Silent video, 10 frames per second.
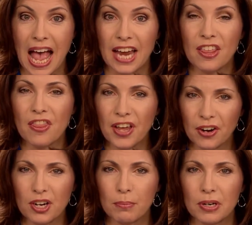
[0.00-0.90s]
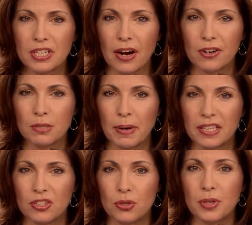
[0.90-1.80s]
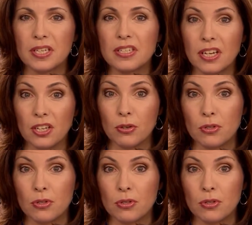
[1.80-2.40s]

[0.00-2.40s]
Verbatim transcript: and their numbers are expected to continue